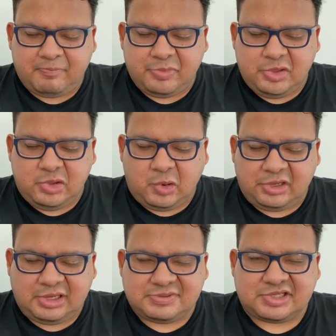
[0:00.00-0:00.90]
Your
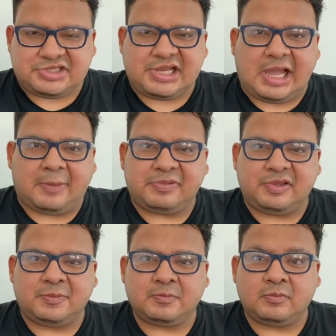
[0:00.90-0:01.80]
lips are chapped.
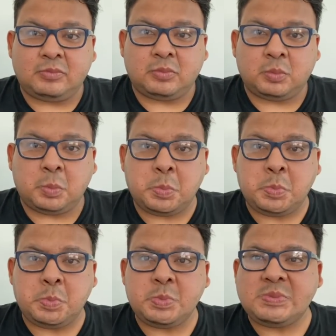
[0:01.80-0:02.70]

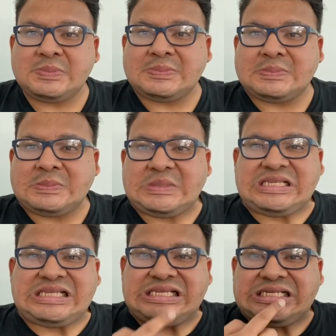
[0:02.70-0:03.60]
I don't
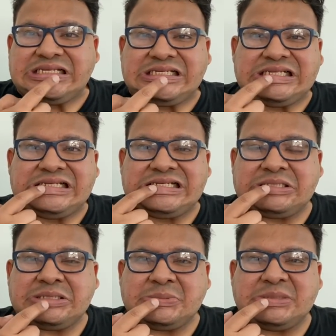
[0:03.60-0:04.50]

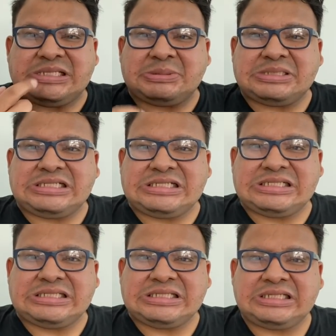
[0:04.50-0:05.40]
know, maybe.
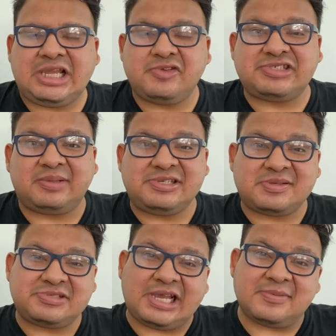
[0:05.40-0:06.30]
Can you send me
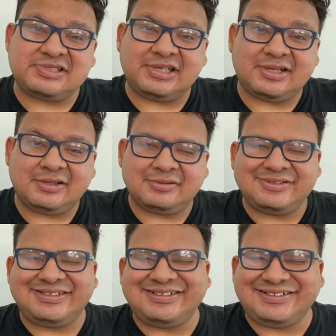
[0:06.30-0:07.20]
some chapstick?
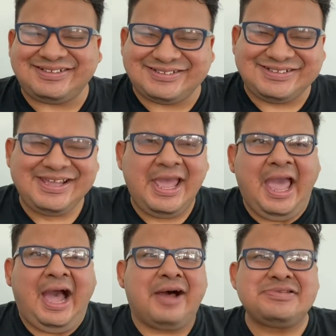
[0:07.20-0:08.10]

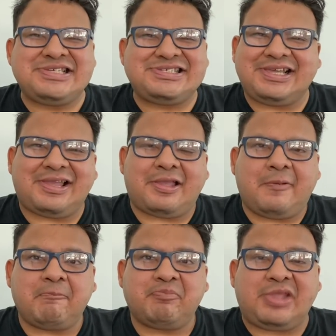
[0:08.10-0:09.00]
I was just like,
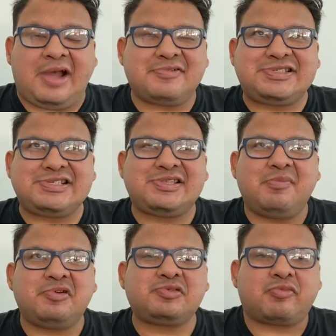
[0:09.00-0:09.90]
that was just the
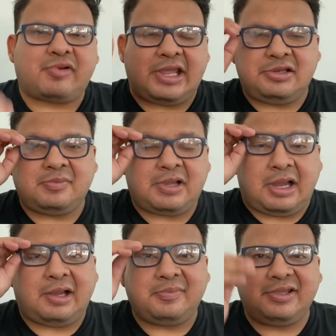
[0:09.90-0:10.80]
most random
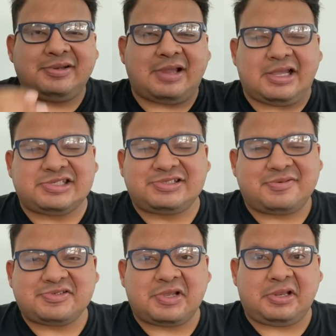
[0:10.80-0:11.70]
comment. I just thought
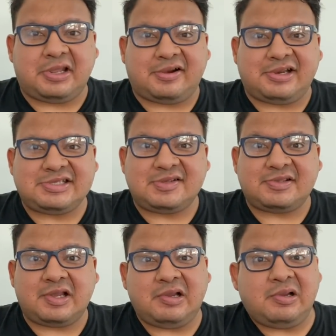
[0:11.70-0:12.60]
it was hilarious. I was
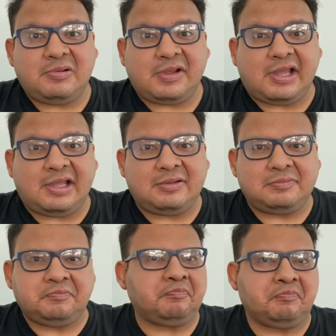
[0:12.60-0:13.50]
like, oh, okay.
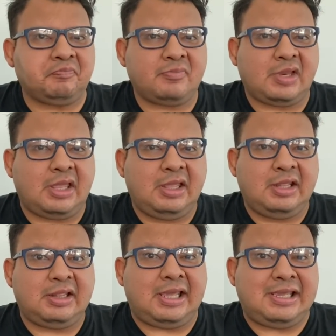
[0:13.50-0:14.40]

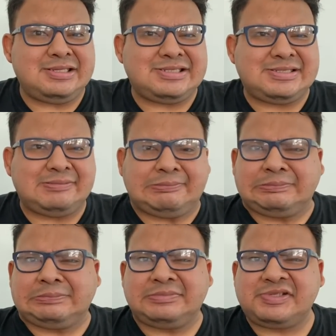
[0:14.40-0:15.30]
Thanks.
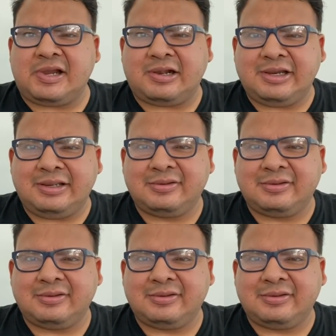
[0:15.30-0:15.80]
I'm sorry.